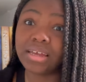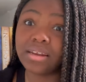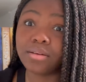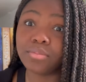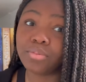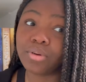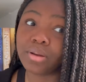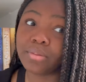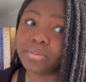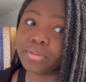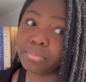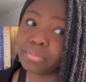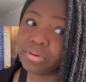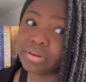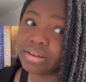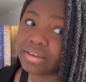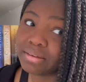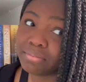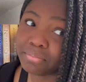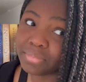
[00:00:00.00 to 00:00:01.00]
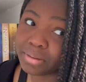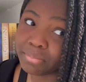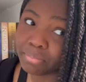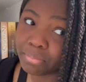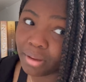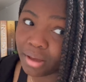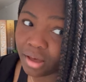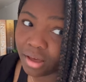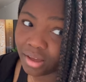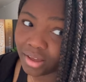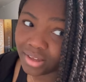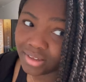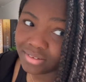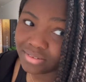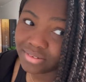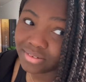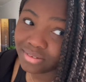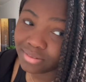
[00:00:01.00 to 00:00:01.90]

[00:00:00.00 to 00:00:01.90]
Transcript: I'll probably put it in my pot,